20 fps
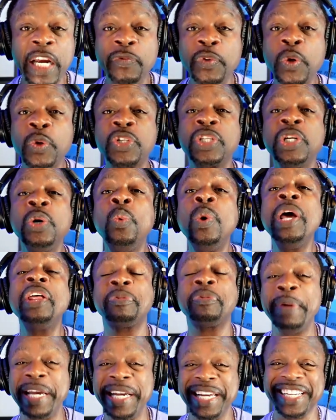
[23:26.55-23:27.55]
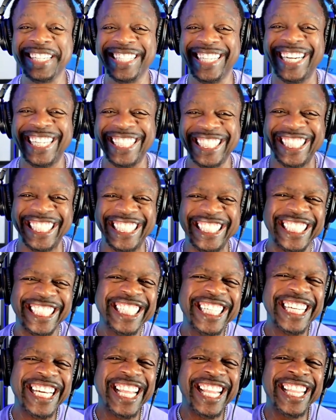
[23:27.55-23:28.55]
If you're still with me,
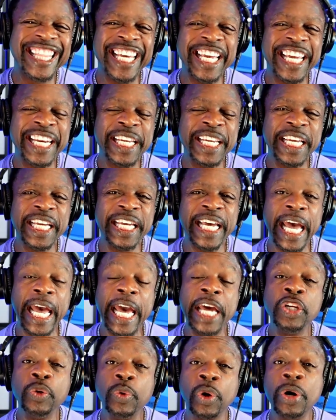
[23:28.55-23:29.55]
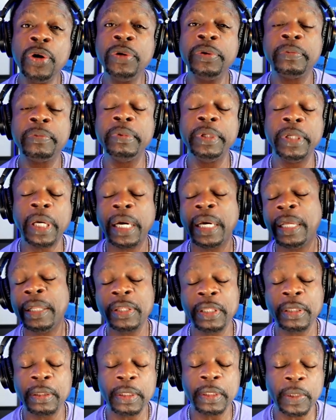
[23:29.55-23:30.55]
then, and you heard on
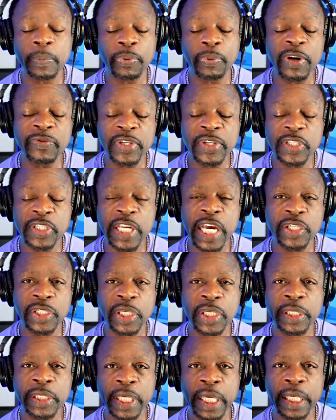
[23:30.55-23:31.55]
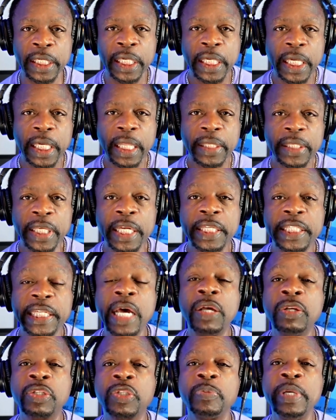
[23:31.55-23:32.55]
the previous session, then it
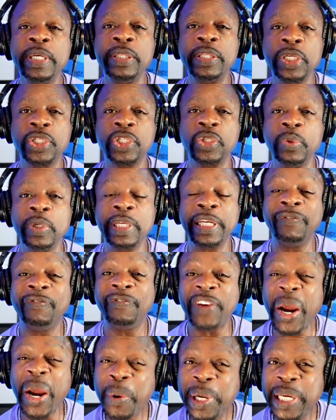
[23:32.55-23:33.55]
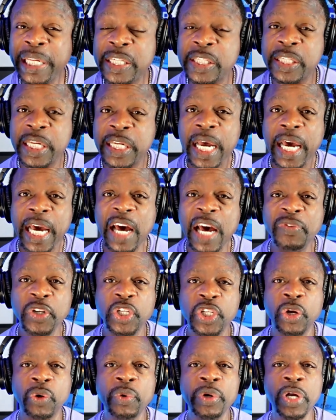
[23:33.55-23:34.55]
tells me that you at very least have a
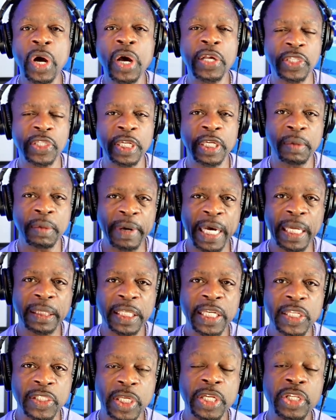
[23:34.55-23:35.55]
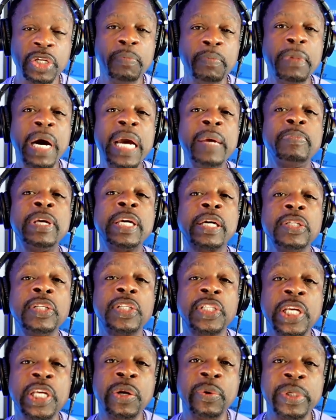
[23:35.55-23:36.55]
curiosity about this, and you might be
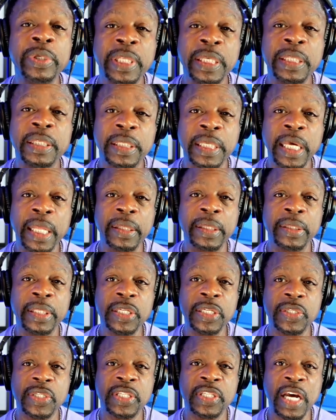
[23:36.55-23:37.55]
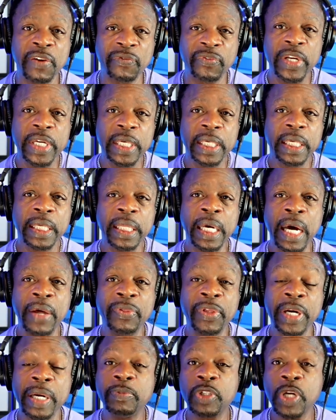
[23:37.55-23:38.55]
considering that this stuff
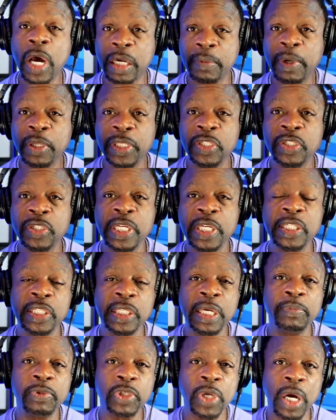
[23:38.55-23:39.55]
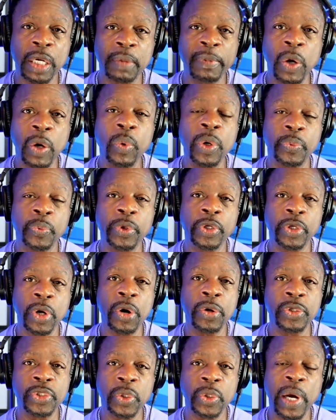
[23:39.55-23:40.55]
that I'm talking about, these things that I'm talking about with
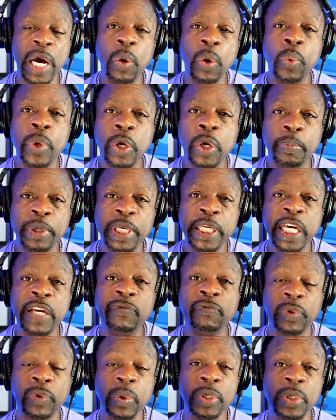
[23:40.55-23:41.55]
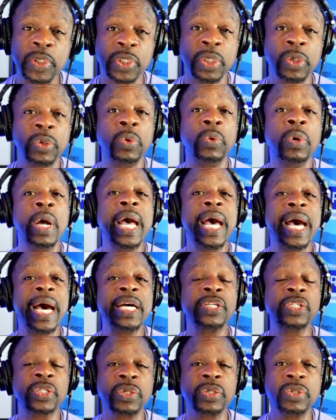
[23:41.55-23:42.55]
regard to how we are being influenced and who
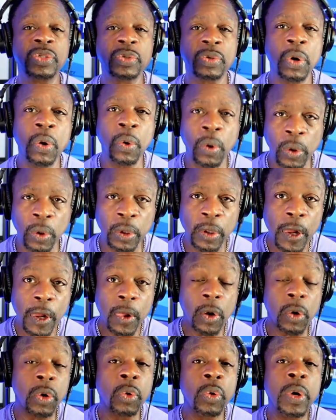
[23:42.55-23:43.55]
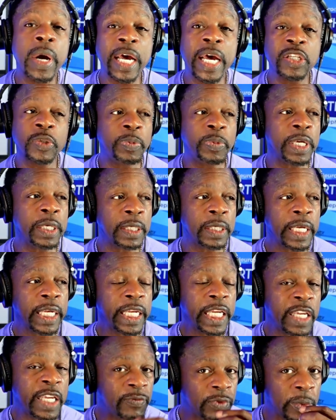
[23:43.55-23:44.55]
has control or who has been
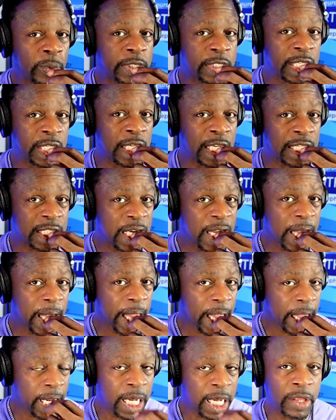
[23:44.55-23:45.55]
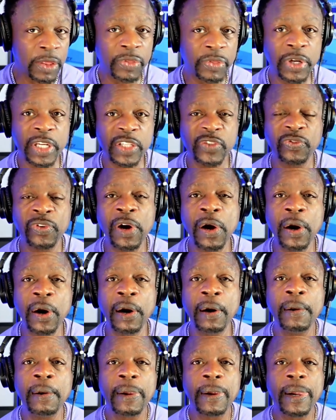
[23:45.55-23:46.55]
influencing us thus
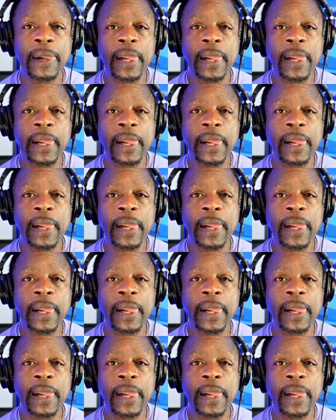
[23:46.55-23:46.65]
far,